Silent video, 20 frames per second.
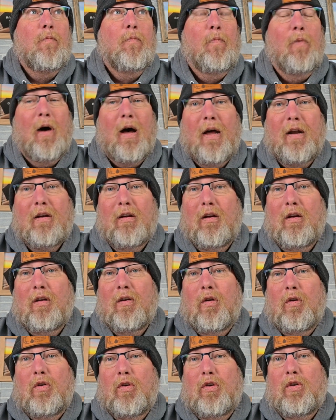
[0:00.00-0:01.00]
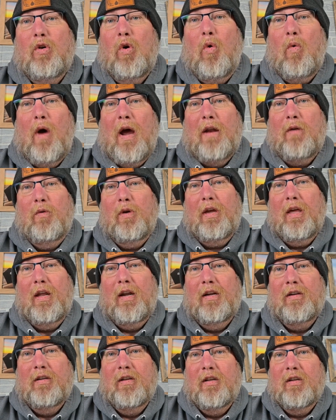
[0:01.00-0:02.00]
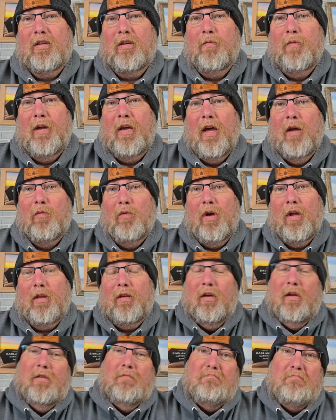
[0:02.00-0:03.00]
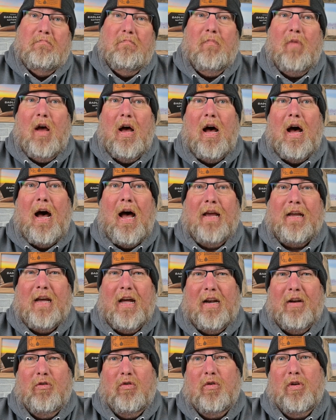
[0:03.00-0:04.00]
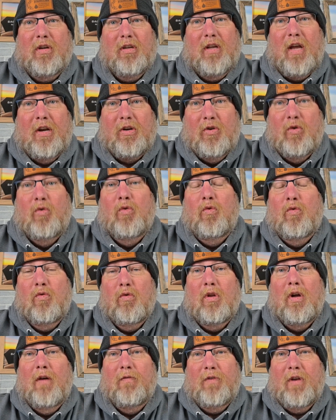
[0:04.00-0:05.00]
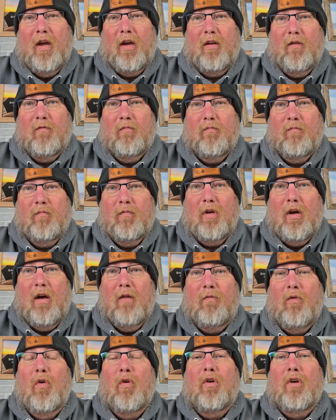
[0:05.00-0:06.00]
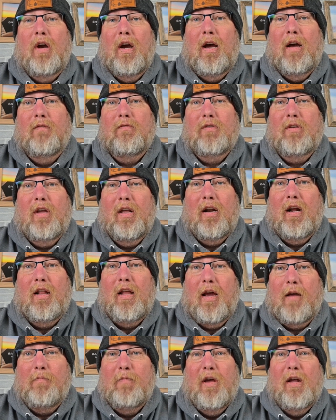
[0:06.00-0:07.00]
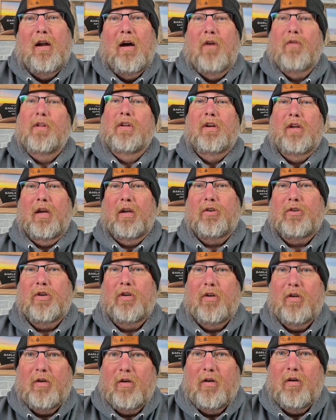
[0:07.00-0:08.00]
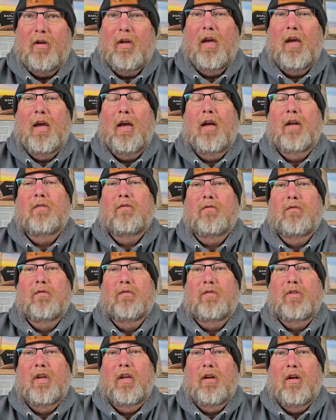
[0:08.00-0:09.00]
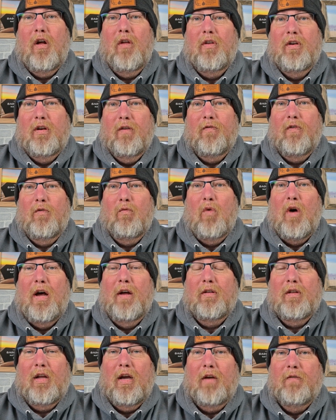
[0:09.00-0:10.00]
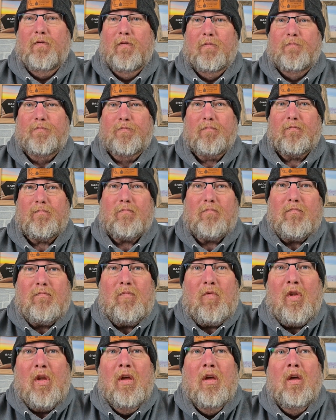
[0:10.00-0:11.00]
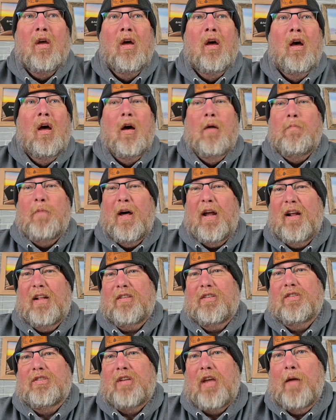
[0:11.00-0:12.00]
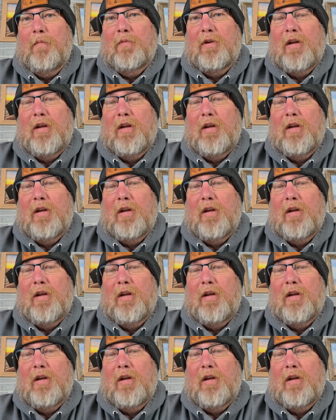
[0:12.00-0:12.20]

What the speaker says: but, you know, why do we get into this to begin with? I got into it because I do love taking photographs, and I like being out in nature and seeing all the different wildlife. But at the same